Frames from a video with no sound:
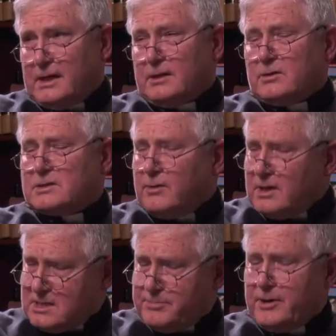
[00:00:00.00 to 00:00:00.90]
And those who
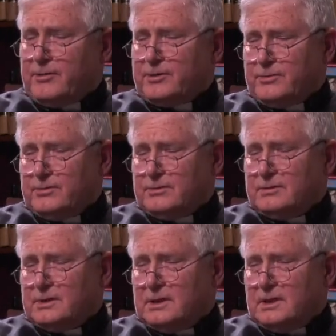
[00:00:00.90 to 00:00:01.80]
are
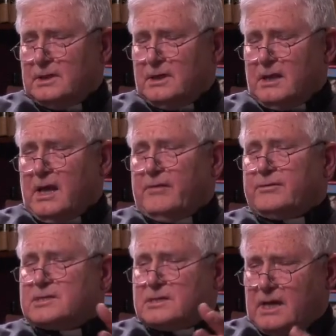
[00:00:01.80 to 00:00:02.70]
spiritual
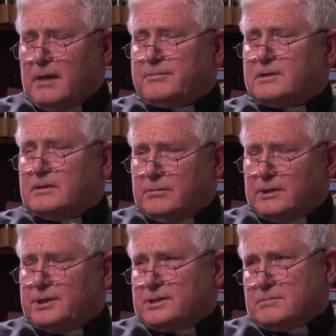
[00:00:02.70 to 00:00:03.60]
have escaped the
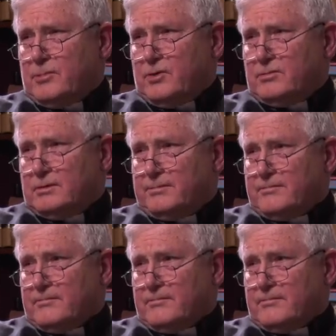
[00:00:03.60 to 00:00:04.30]
religious mode